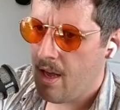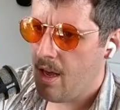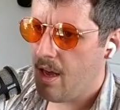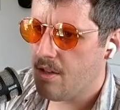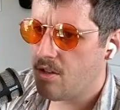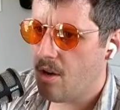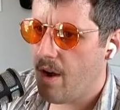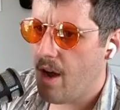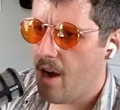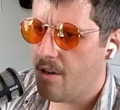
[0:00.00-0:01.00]
And so I
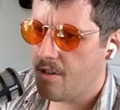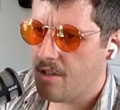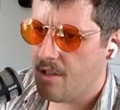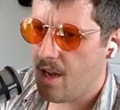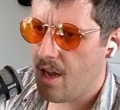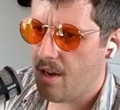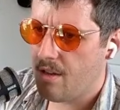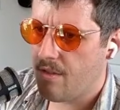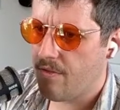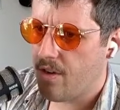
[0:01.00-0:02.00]
understand
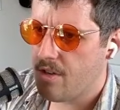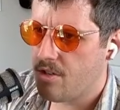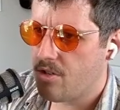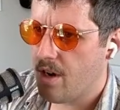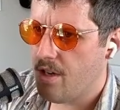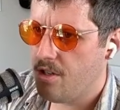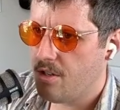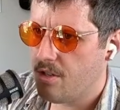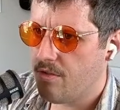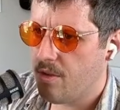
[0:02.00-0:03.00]
the
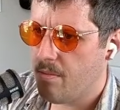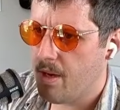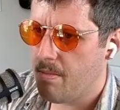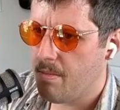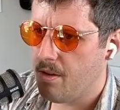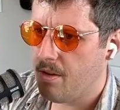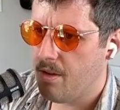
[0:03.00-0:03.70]
frustrations for people